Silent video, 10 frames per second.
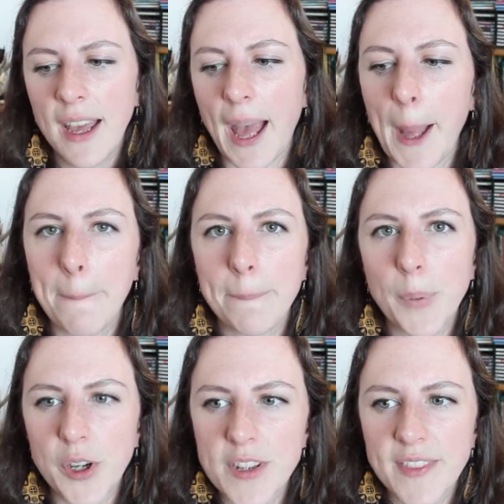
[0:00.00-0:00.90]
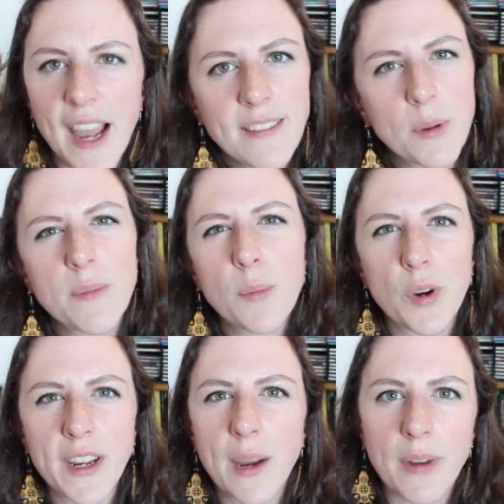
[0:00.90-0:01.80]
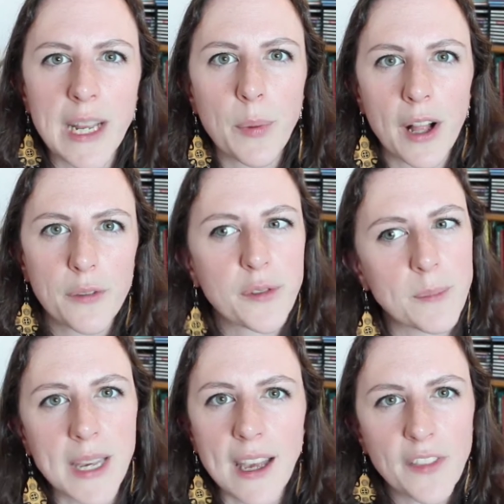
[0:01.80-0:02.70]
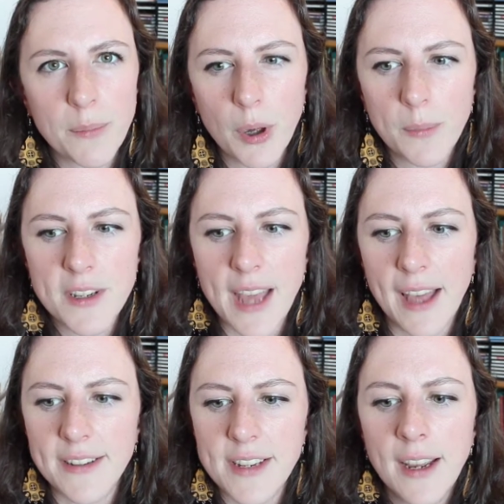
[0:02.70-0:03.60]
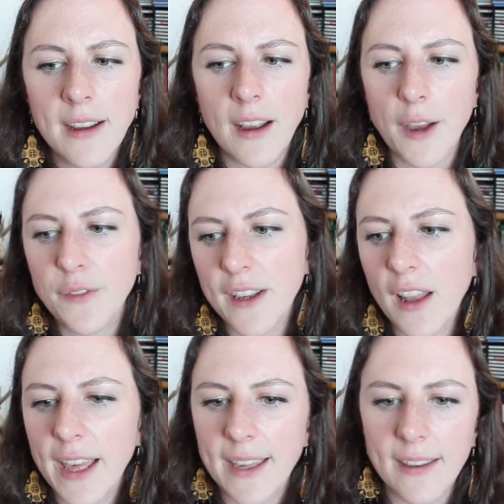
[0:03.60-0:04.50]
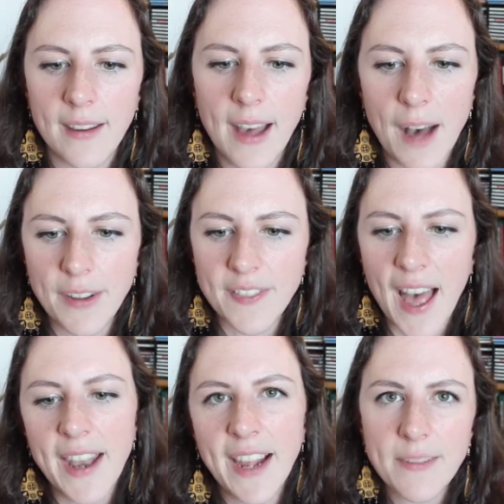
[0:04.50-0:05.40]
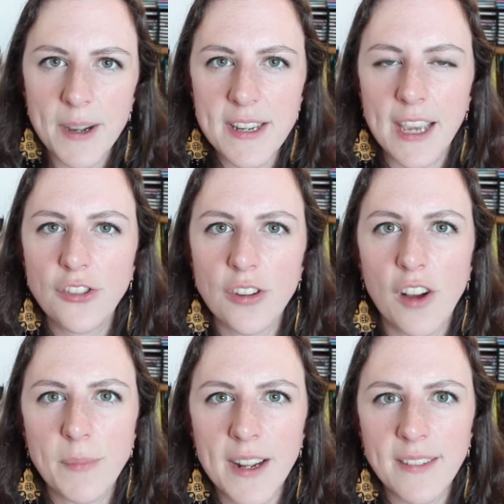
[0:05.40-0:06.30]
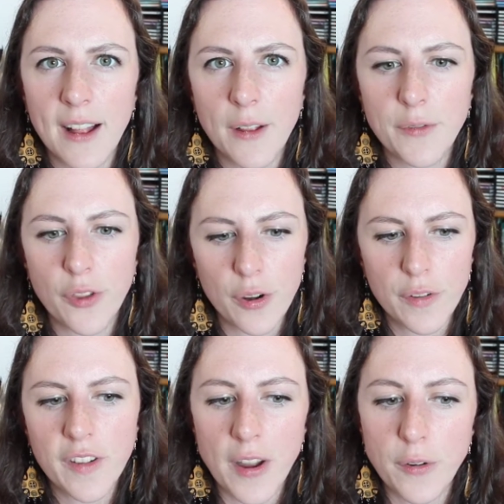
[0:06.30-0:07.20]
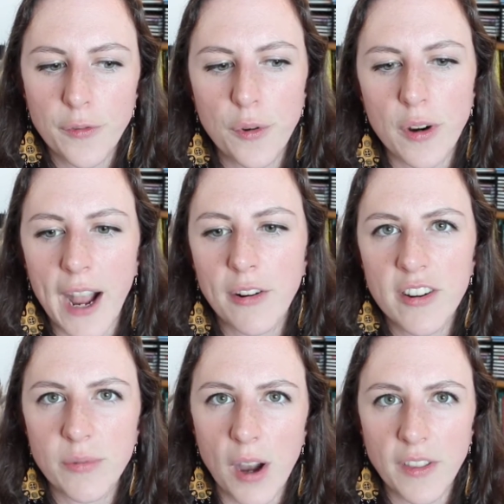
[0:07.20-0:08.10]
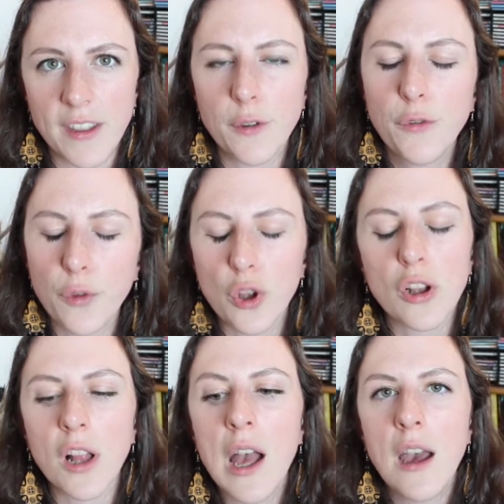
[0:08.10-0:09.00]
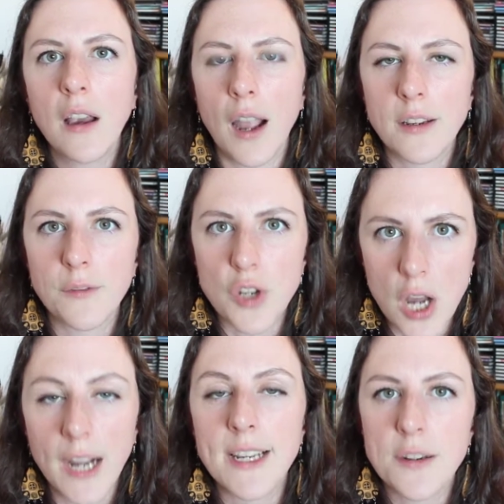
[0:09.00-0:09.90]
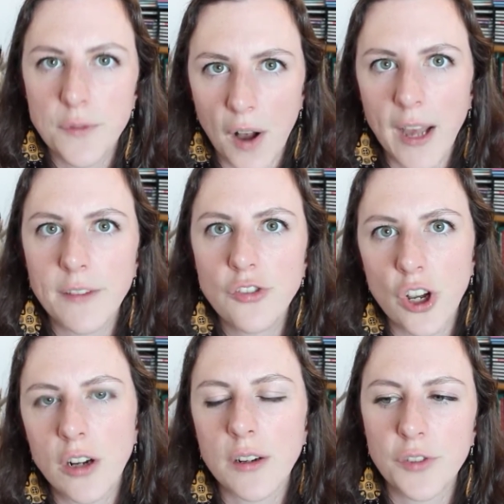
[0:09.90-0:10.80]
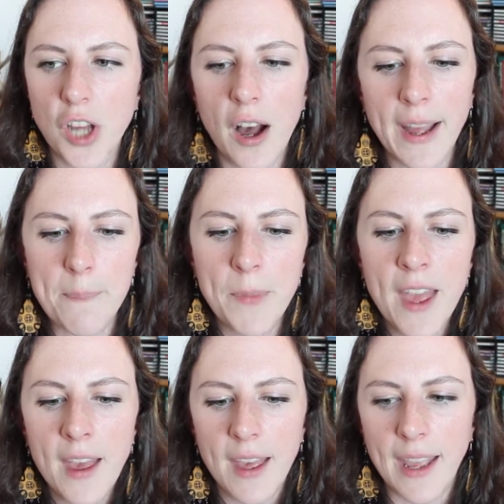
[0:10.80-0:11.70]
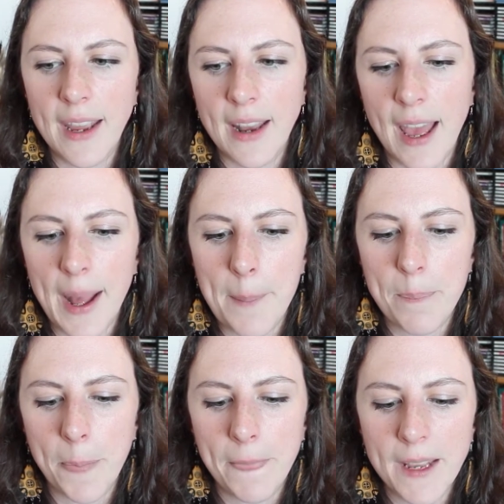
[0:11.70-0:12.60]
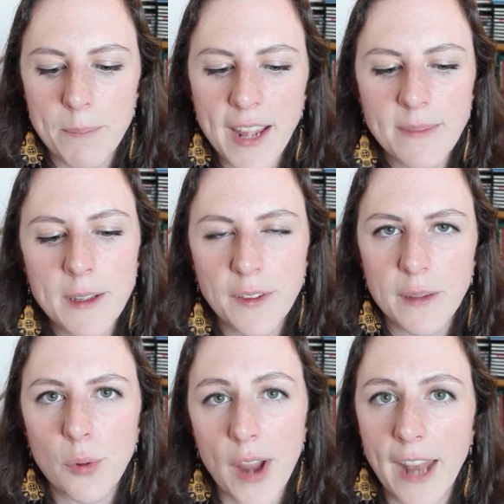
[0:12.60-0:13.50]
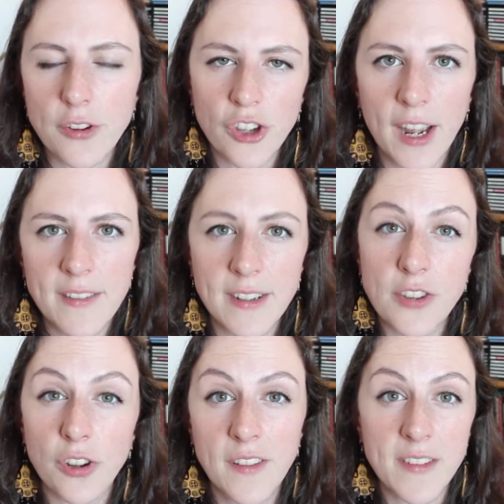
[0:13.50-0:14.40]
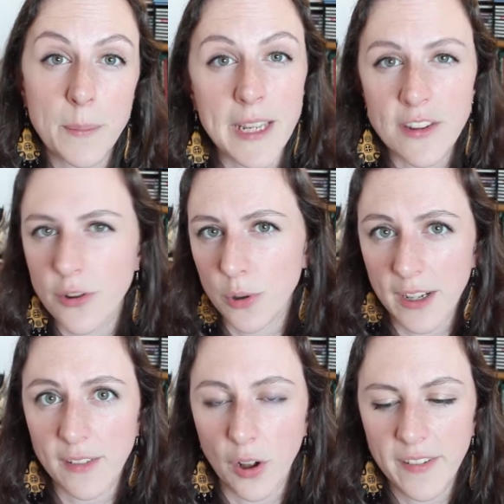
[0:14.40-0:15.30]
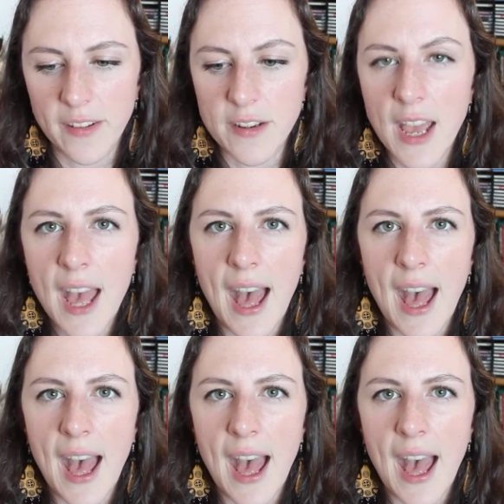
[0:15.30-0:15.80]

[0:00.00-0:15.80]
But that's what's been working really well for me at the moment. And I feel like having that expectation of myself, those kind of 4 hours, rather than a full kind of 9-to-5 chunk of time, it makes me feel more energized than it does depleted or exhausted.